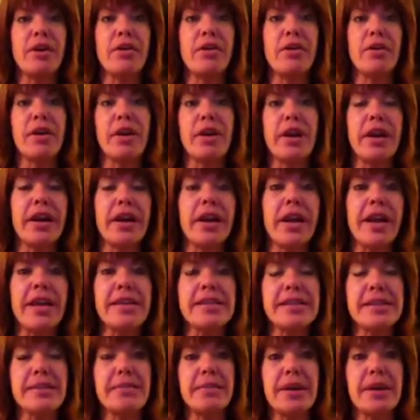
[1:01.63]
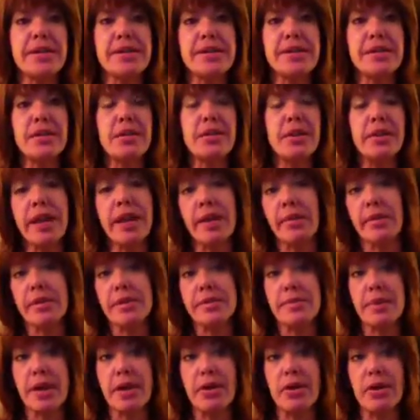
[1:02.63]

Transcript: in order to gain some muscle, and that was my